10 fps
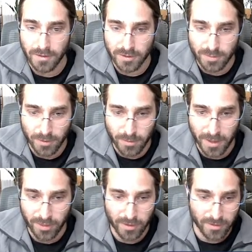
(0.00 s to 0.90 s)
It's more
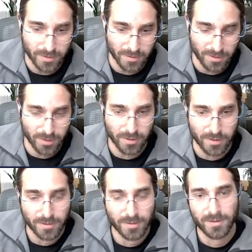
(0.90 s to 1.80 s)
about
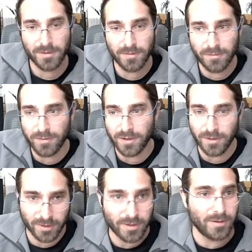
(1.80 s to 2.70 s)
the
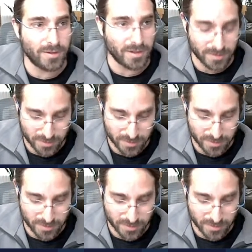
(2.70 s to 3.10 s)
video encoding.